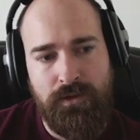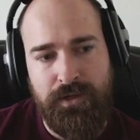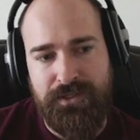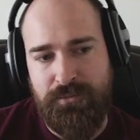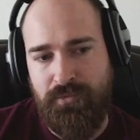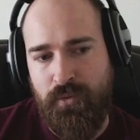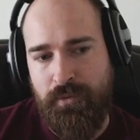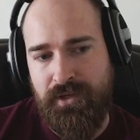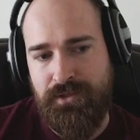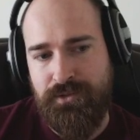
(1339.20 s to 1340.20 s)
Okay, so before
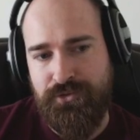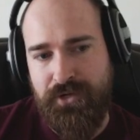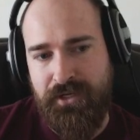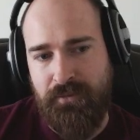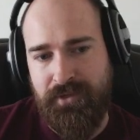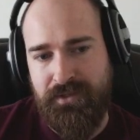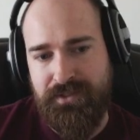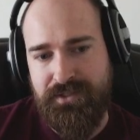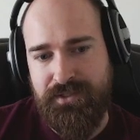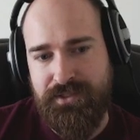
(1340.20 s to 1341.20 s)
we do trade company,
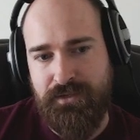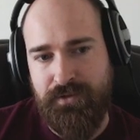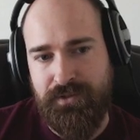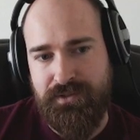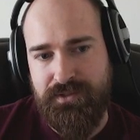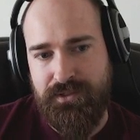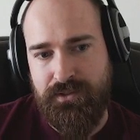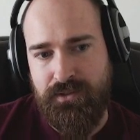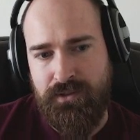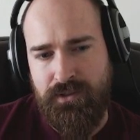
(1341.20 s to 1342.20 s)
let's let's convert this
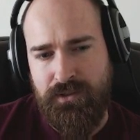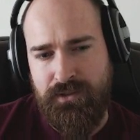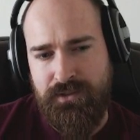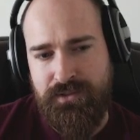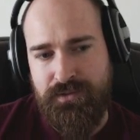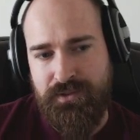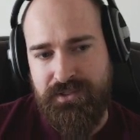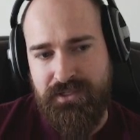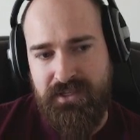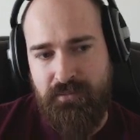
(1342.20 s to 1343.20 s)
thing. It's only gonna
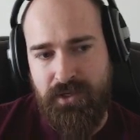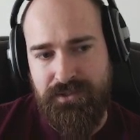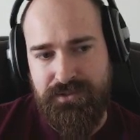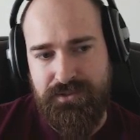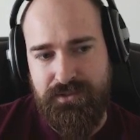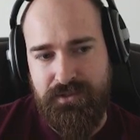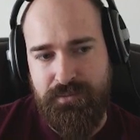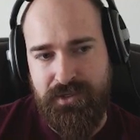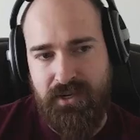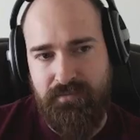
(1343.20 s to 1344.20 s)
take 10 months. That's
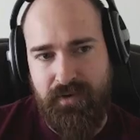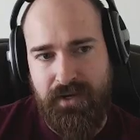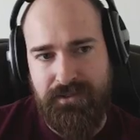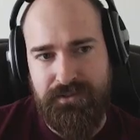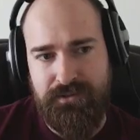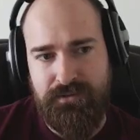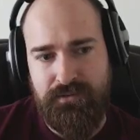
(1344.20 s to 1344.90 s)
pretty damn fast.